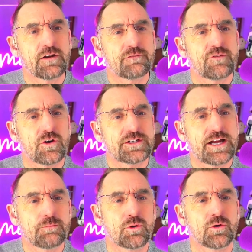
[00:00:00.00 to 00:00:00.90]
and find
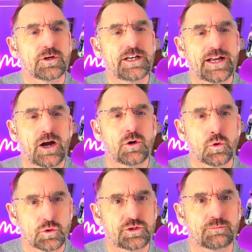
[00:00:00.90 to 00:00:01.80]
out more in our
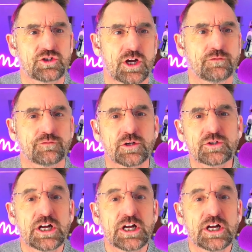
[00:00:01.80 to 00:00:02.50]
awesome show, folks.